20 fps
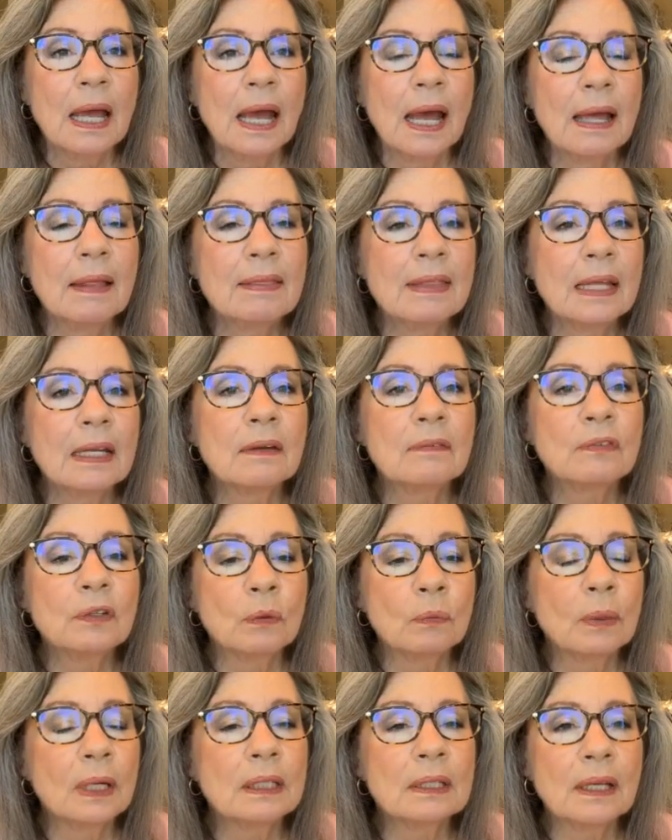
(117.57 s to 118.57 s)
And then if
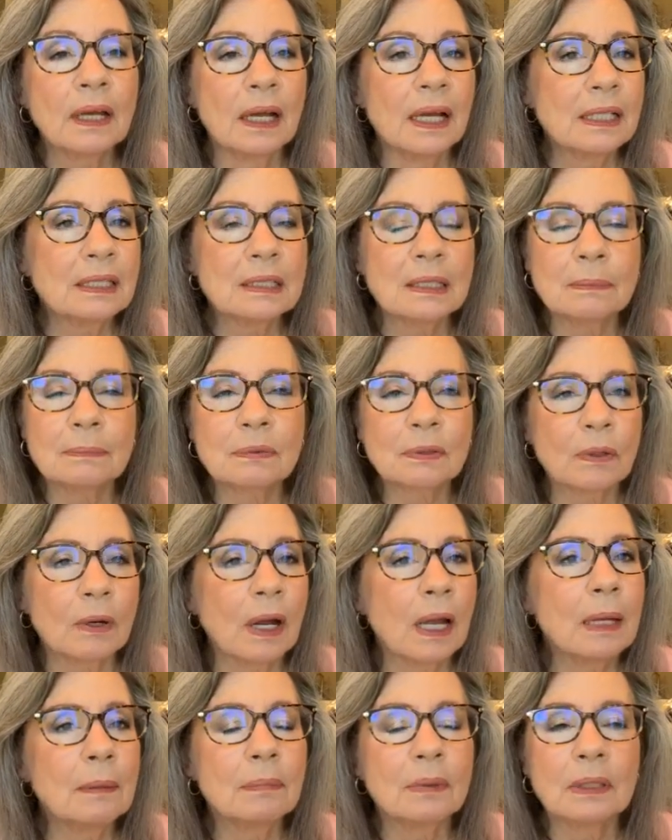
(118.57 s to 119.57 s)
you want to
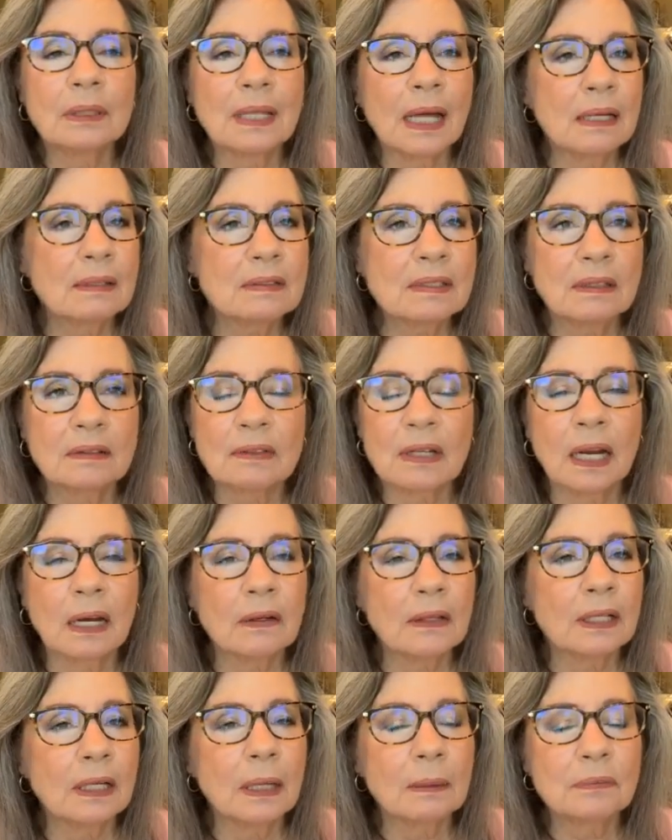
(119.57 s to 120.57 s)
unsubscribe, that's
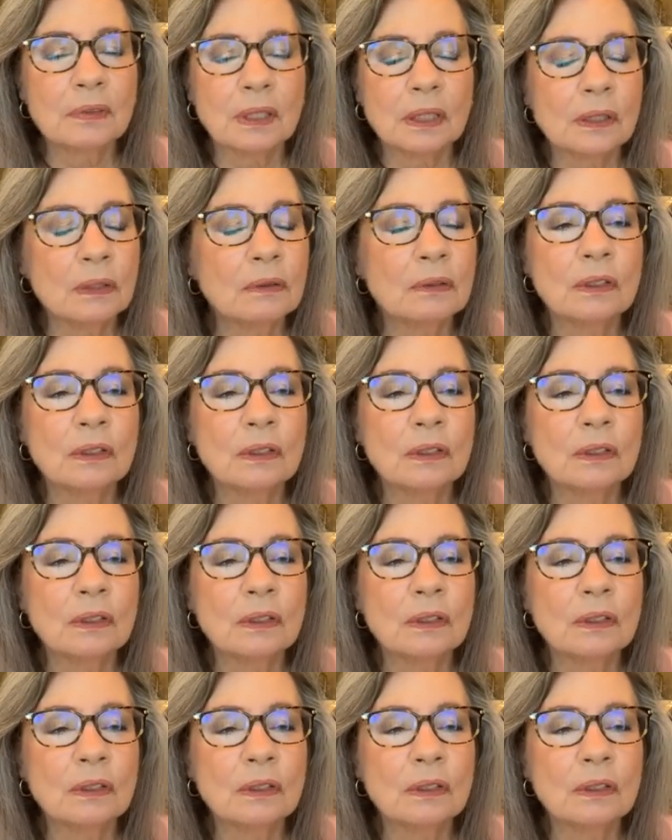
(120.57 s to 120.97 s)
entirely up to you.